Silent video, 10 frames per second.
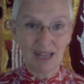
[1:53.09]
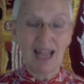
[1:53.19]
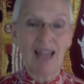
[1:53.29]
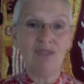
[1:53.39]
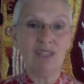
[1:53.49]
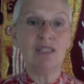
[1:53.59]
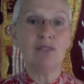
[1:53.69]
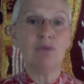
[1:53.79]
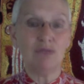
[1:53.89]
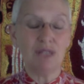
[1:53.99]
And this is
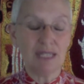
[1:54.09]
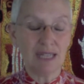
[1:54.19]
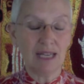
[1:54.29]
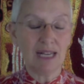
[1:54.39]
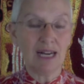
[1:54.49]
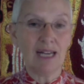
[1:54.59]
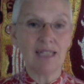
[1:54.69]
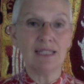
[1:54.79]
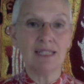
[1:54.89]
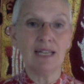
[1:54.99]
what this
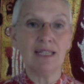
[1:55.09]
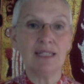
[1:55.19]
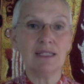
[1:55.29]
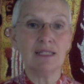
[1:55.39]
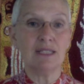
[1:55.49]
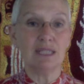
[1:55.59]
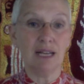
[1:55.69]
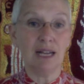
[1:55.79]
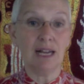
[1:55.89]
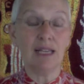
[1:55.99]
teleclass does, this
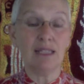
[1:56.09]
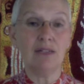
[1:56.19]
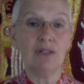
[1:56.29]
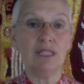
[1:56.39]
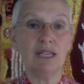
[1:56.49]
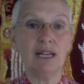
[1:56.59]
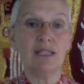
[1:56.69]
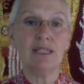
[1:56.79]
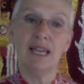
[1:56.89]
teleclass series does.